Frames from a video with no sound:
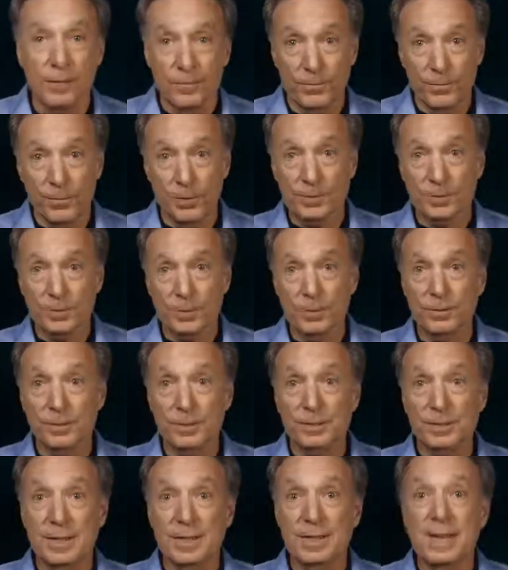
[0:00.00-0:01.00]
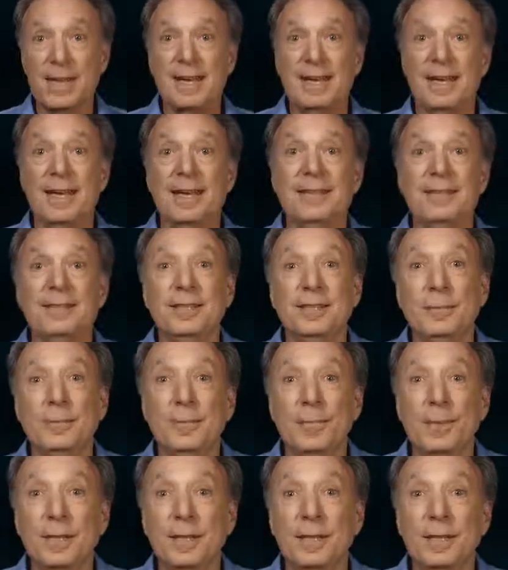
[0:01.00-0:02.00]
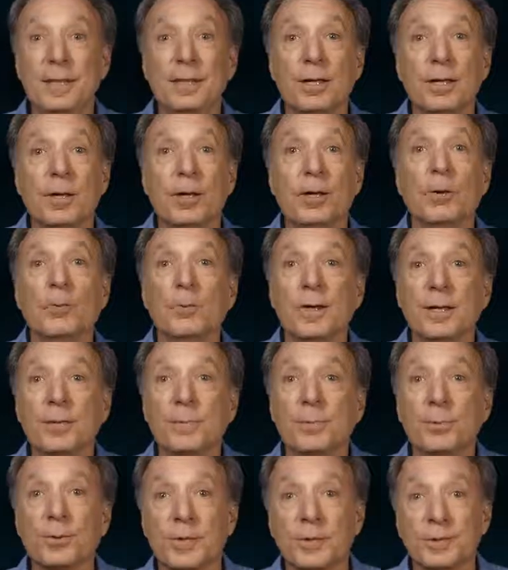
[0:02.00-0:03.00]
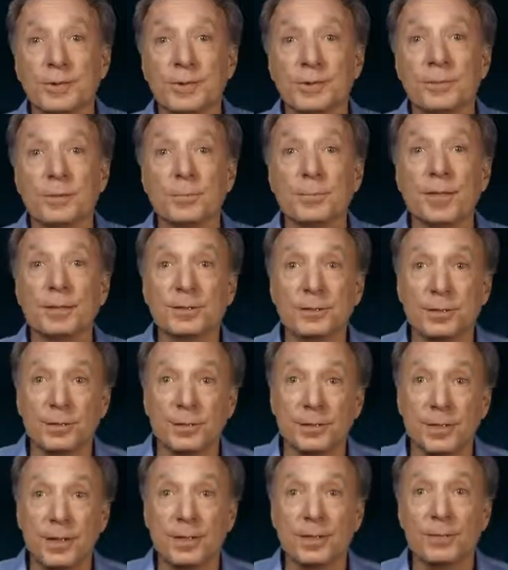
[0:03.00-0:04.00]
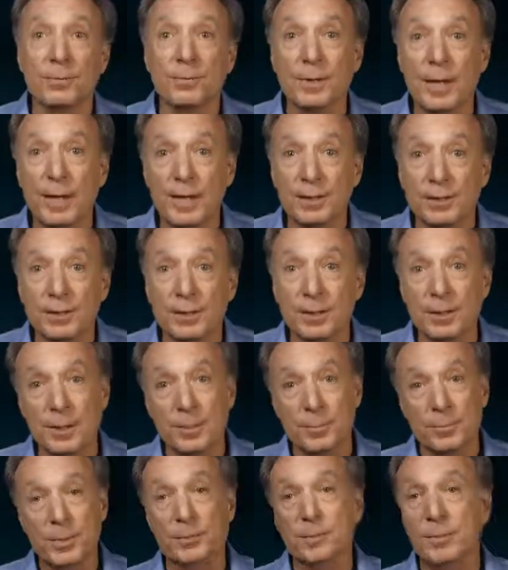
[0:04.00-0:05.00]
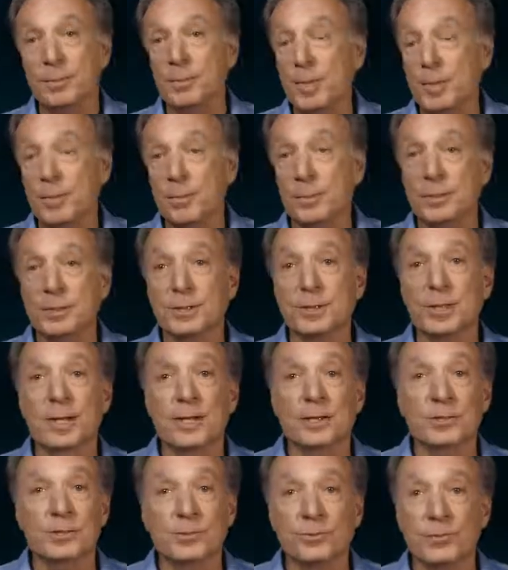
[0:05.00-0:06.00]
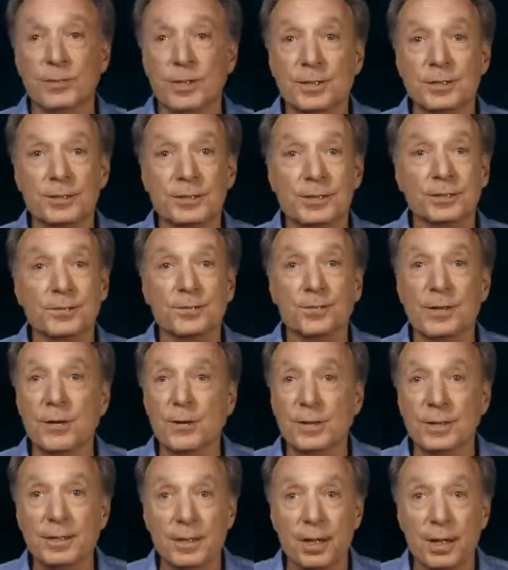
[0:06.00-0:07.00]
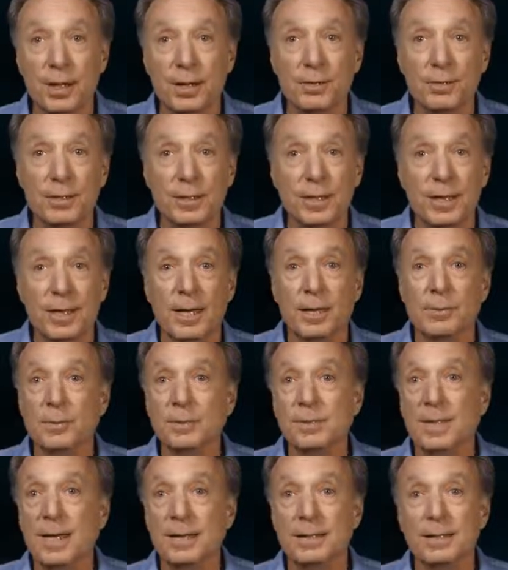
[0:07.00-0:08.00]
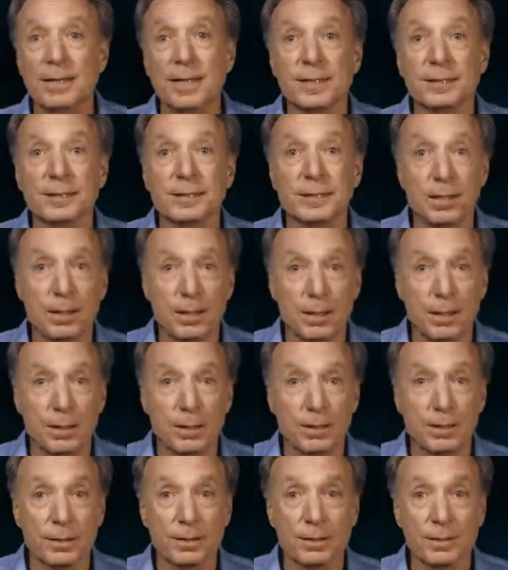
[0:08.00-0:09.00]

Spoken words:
First, there's that ATP already present in the muscle cell at rest, but remember, its concentration is very low and will not last long.